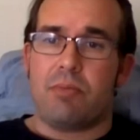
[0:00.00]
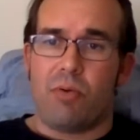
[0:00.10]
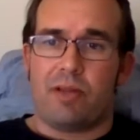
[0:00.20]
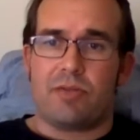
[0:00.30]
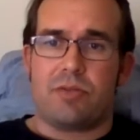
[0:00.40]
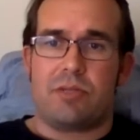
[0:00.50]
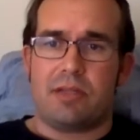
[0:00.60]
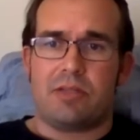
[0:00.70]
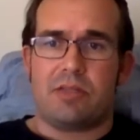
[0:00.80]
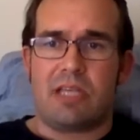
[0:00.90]
points
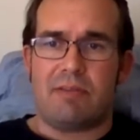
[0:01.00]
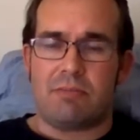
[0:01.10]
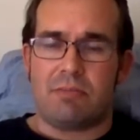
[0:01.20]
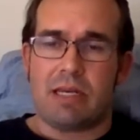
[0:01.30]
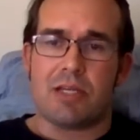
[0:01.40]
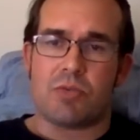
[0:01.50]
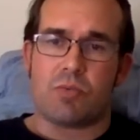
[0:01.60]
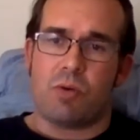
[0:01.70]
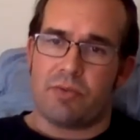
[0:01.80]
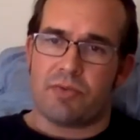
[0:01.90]
that saving many is
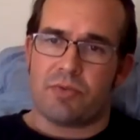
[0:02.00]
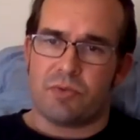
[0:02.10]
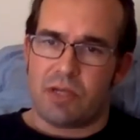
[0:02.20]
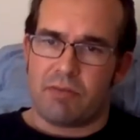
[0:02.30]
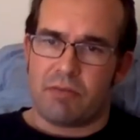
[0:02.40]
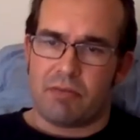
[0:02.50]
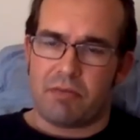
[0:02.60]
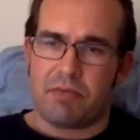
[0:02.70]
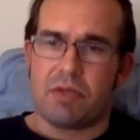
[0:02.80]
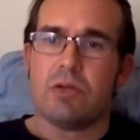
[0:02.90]
worth the suffering
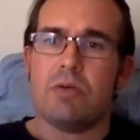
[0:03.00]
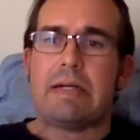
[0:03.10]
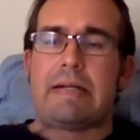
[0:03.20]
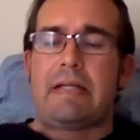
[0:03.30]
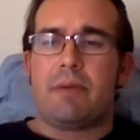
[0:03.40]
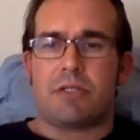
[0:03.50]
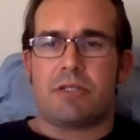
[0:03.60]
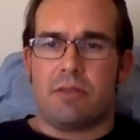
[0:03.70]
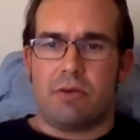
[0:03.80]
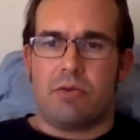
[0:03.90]
of a few,
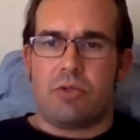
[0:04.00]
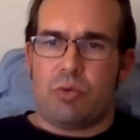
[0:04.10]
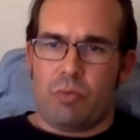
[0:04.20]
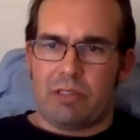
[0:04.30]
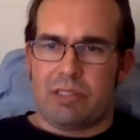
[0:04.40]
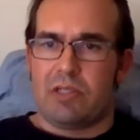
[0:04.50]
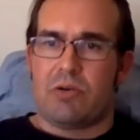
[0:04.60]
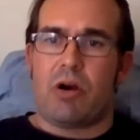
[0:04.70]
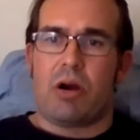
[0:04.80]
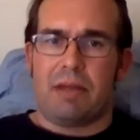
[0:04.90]
especially those who are willing to
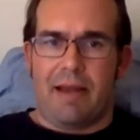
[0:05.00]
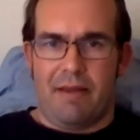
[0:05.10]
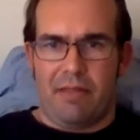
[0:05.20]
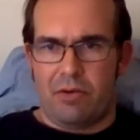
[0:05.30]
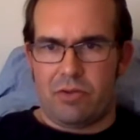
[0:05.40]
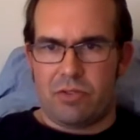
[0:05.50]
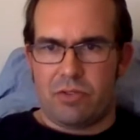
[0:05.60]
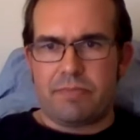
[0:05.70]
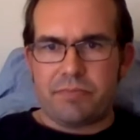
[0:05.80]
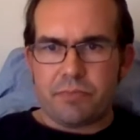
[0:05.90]
do harm to
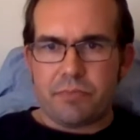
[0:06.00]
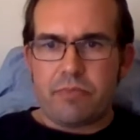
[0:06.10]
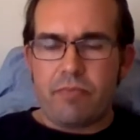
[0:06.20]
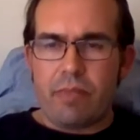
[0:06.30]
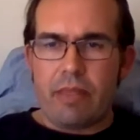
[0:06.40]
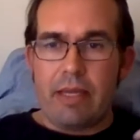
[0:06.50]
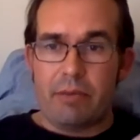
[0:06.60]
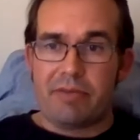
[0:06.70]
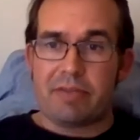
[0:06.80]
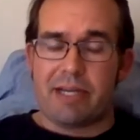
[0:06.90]
others
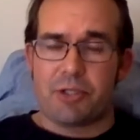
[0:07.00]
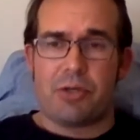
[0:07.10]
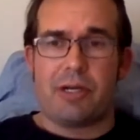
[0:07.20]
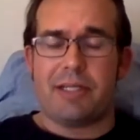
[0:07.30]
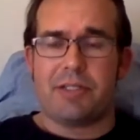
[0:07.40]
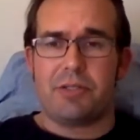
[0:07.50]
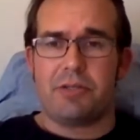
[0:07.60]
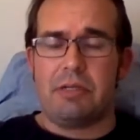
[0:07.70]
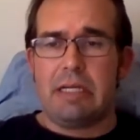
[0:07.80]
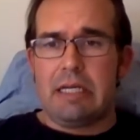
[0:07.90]
and will even die trying
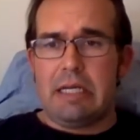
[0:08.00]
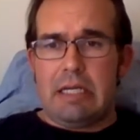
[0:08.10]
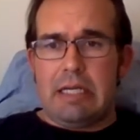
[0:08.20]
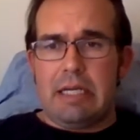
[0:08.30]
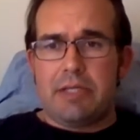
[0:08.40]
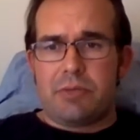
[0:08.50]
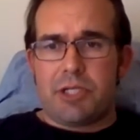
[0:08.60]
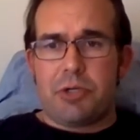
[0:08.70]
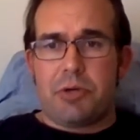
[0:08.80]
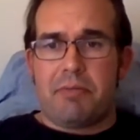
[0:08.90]
to, he doesn't
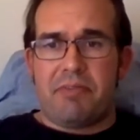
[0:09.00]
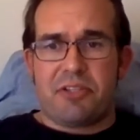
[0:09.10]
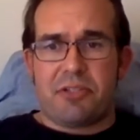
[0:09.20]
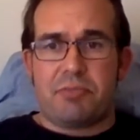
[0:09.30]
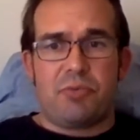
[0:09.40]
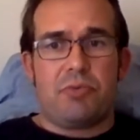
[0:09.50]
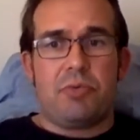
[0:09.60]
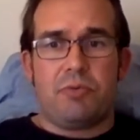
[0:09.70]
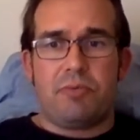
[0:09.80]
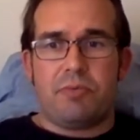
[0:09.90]
really show enough physical
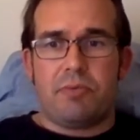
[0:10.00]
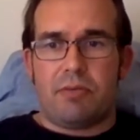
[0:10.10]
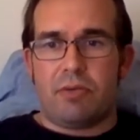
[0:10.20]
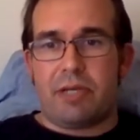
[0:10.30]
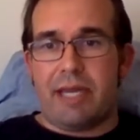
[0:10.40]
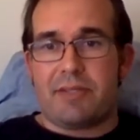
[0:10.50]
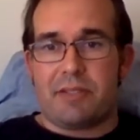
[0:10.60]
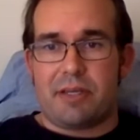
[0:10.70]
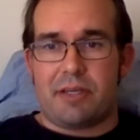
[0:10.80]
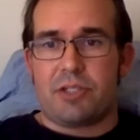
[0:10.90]
proof of real
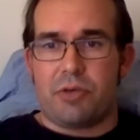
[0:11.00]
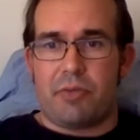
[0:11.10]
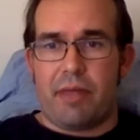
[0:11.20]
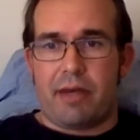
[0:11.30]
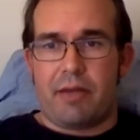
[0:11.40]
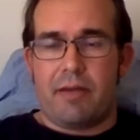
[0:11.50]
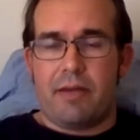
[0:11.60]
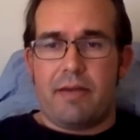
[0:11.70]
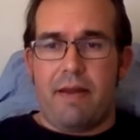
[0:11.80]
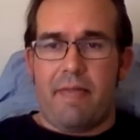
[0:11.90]
cases that could show that.
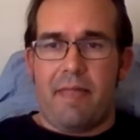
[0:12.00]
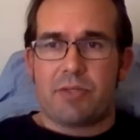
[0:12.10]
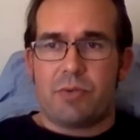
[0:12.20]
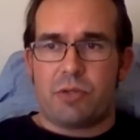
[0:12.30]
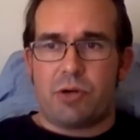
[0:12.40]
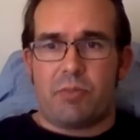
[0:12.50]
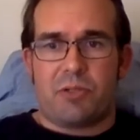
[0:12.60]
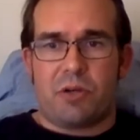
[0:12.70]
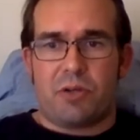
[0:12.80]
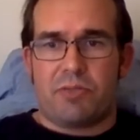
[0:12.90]
And that's where his
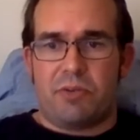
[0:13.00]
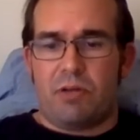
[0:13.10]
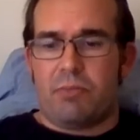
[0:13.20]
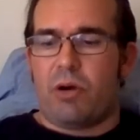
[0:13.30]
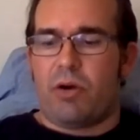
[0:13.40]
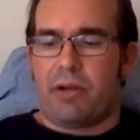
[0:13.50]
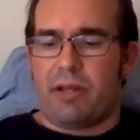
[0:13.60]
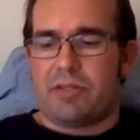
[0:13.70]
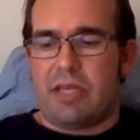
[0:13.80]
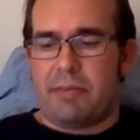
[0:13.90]
argument starts to fall apart or
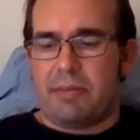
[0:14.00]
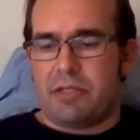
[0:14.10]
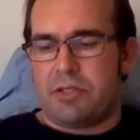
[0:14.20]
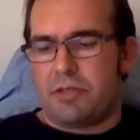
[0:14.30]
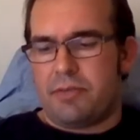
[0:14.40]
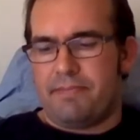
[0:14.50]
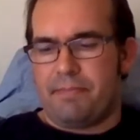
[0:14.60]
gets damaged.